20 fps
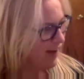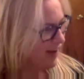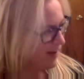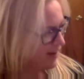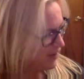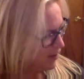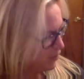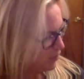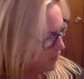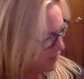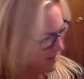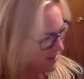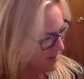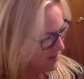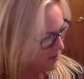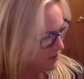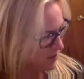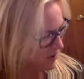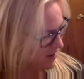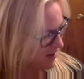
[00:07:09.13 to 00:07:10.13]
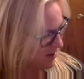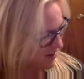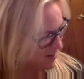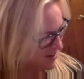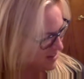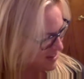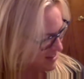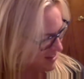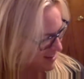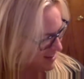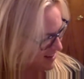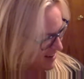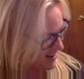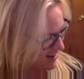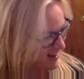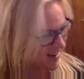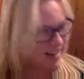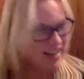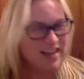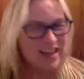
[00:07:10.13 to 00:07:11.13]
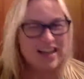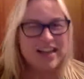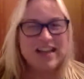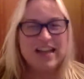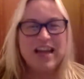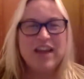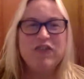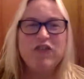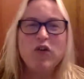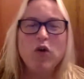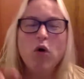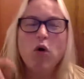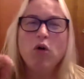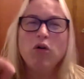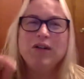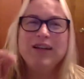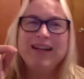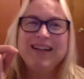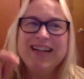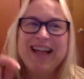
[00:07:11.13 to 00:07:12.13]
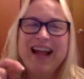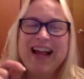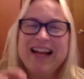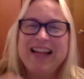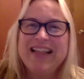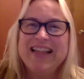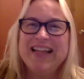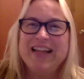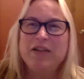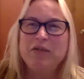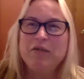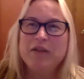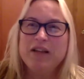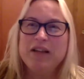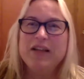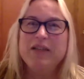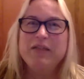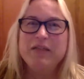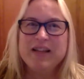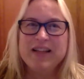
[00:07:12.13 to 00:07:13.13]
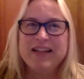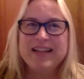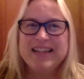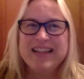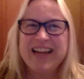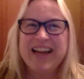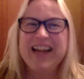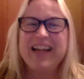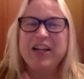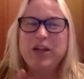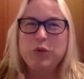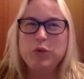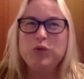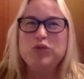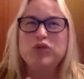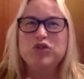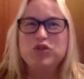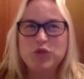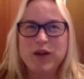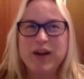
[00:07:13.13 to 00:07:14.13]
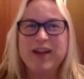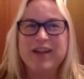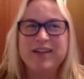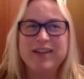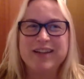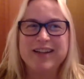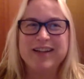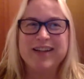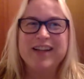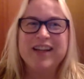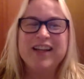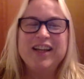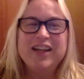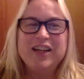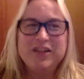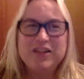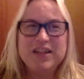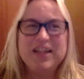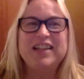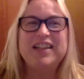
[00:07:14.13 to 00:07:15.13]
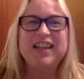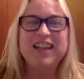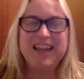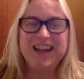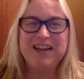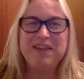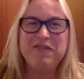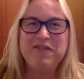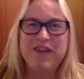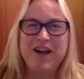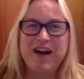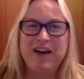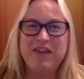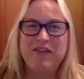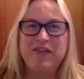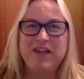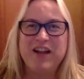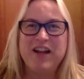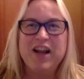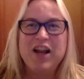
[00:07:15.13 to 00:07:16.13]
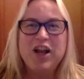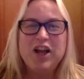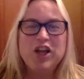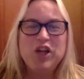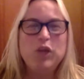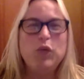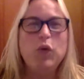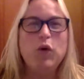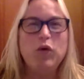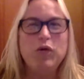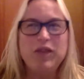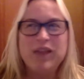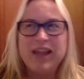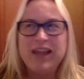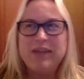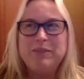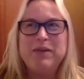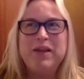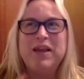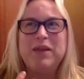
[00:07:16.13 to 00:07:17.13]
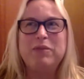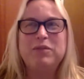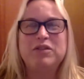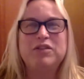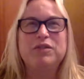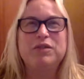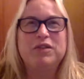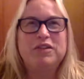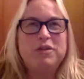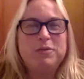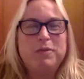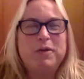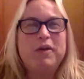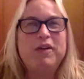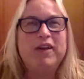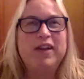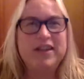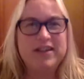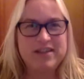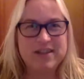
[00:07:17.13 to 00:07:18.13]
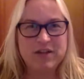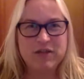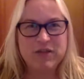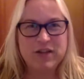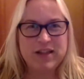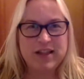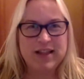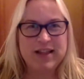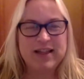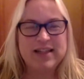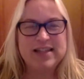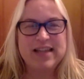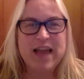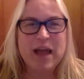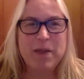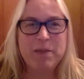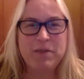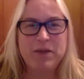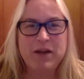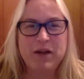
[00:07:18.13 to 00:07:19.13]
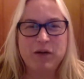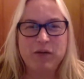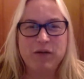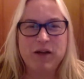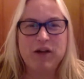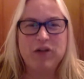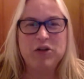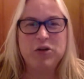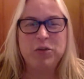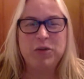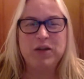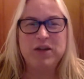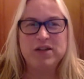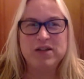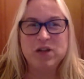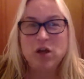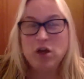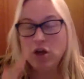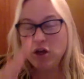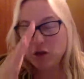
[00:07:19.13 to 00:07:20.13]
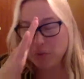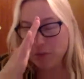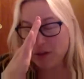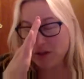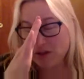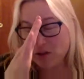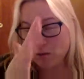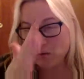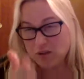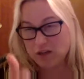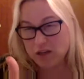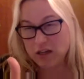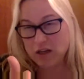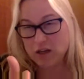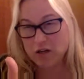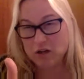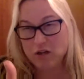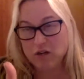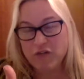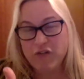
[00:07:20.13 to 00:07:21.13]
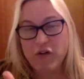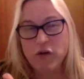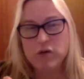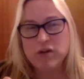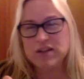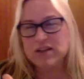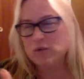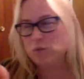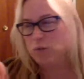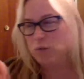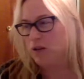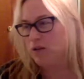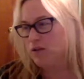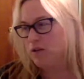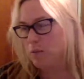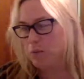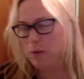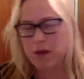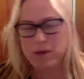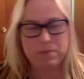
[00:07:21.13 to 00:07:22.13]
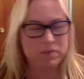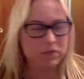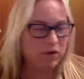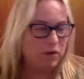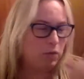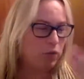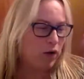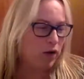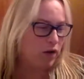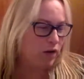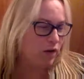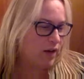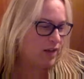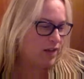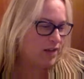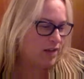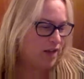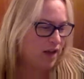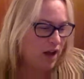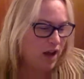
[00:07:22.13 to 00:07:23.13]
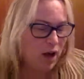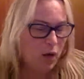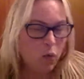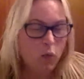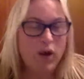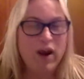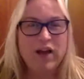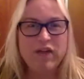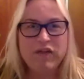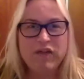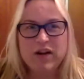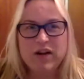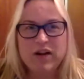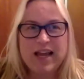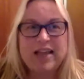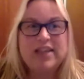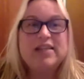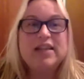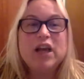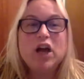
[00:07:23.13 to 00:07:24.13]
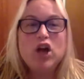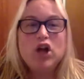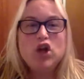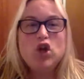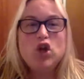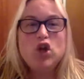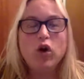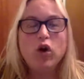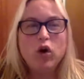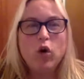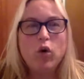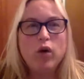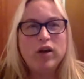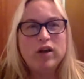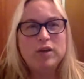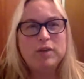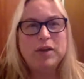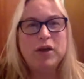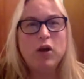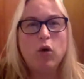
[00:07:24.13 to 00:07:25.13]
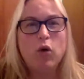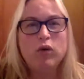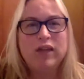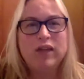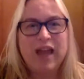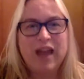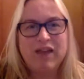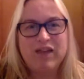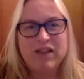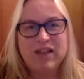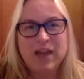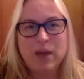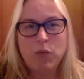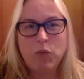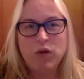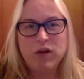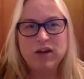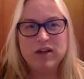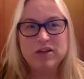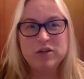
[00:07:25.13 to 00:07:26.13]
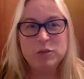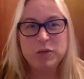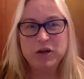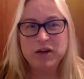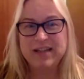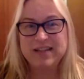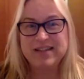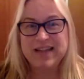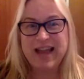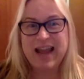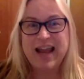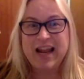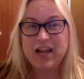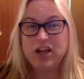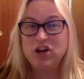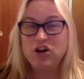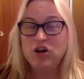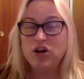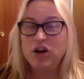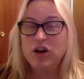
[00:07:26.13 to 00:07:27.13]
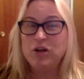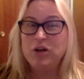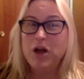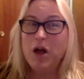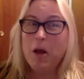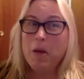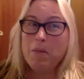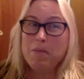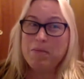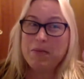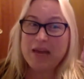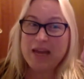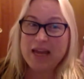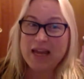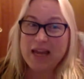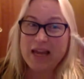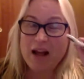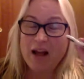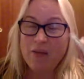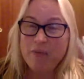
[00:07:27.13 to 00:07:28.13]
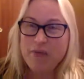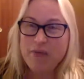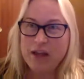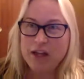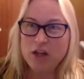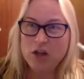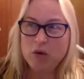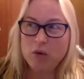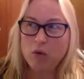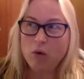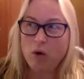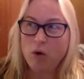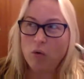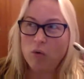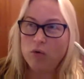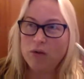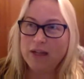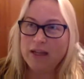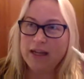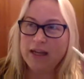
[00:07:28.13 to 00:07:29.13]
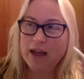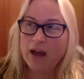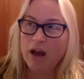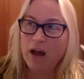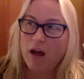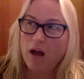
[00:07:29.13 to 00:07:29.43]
You don't want to talk? If you hold on to anything really, really tight, you will strangle it. You'll take the life out of it. You won't be able to experience everything that's happening around you because you'll be so singular focused, whether it's a pipe dream, whether it's whatever it is, you're going to be only having that one experience. And it could be that you only,